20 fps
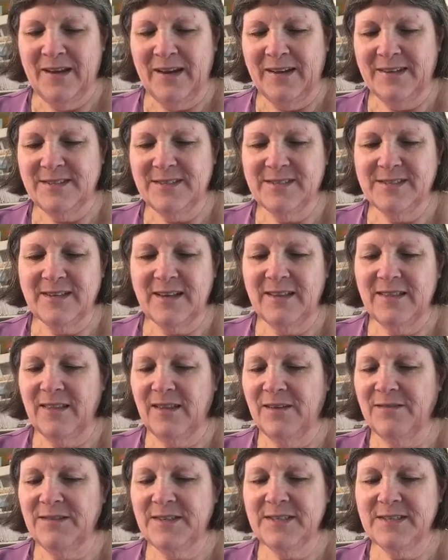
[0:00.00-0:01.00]
I
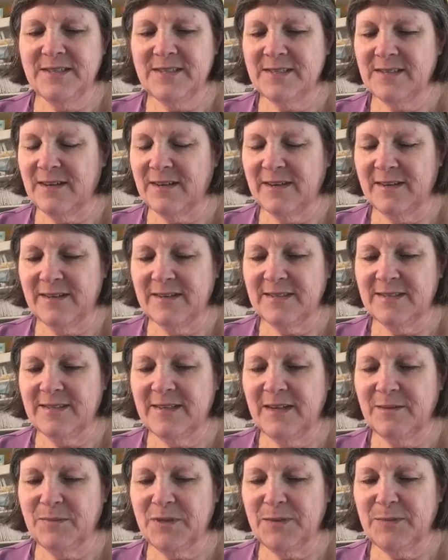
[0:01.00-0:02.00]
love this
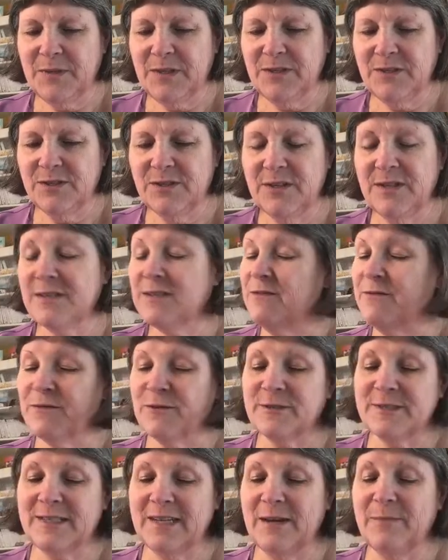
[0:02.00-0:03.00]
stamped image. It's the
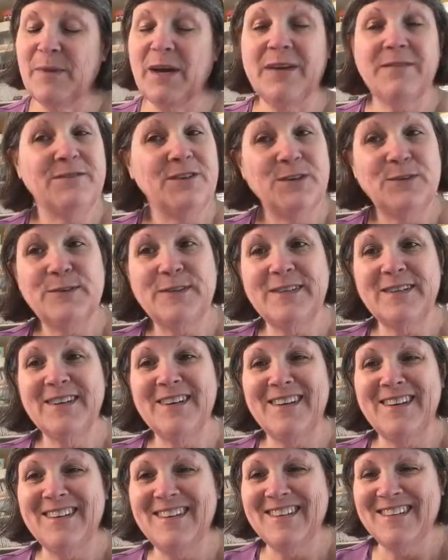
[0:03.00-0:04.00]
first time I've used
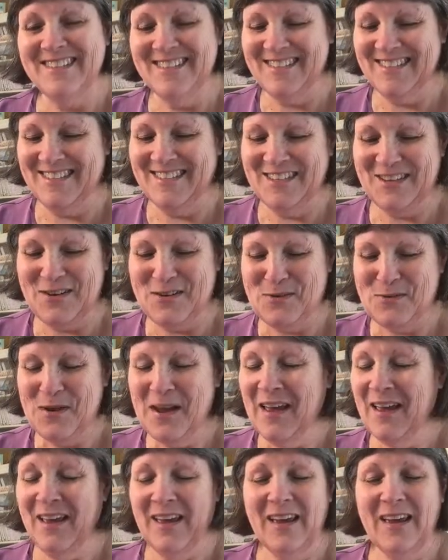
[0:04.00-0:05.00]
it. So,
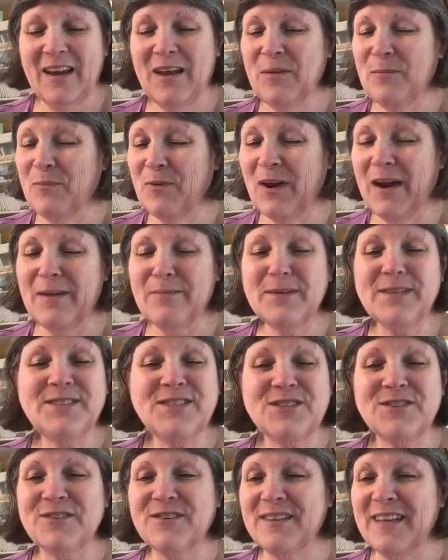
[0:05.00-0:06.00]
and I'm probably
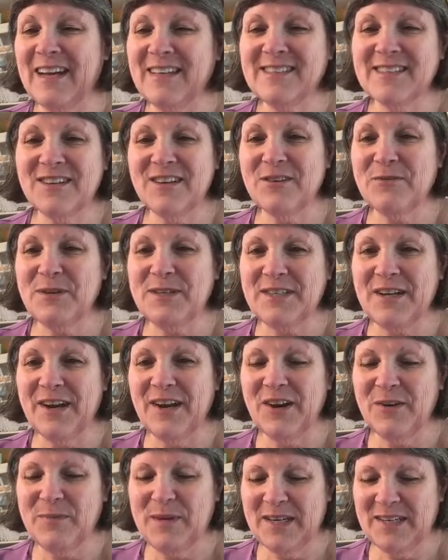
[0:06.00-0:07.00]
sure that's going to
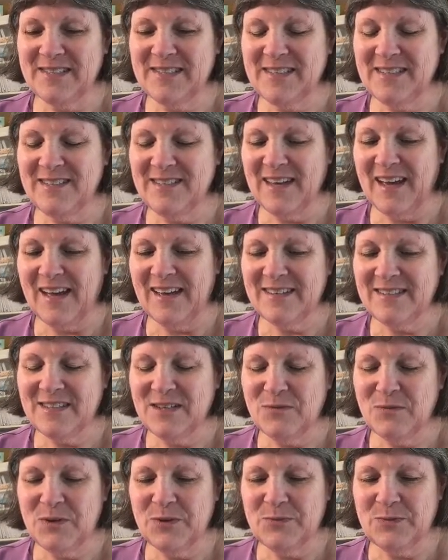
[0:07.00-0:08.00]
retire because the dies
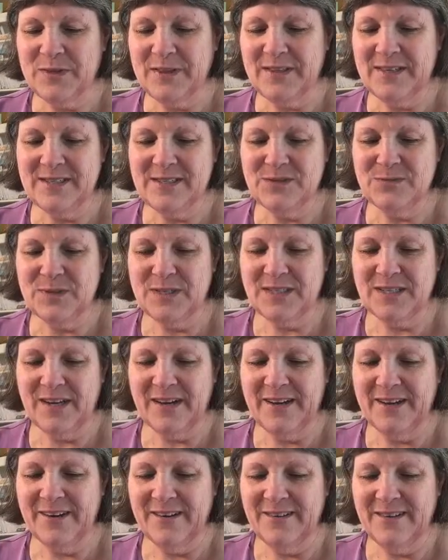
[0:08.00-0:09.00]
that went with this
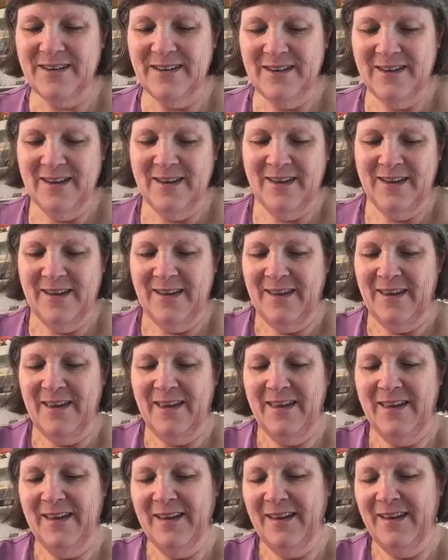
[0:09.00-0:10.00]
retired.
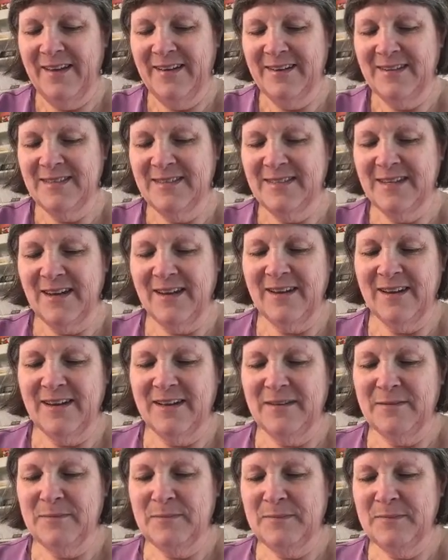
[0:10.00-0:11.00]
And
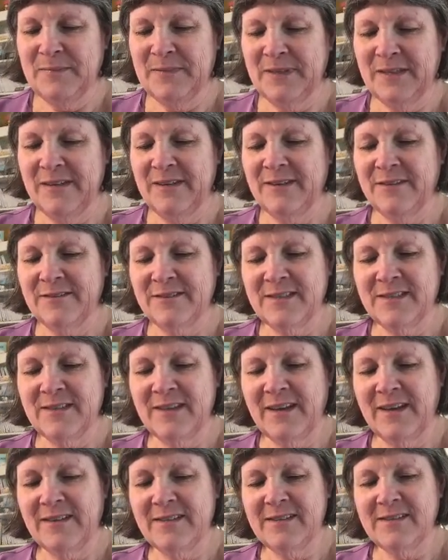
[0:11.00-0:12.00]
here's
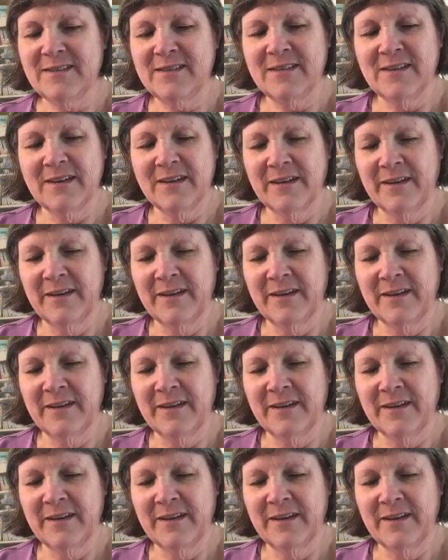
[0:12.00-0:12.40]
this.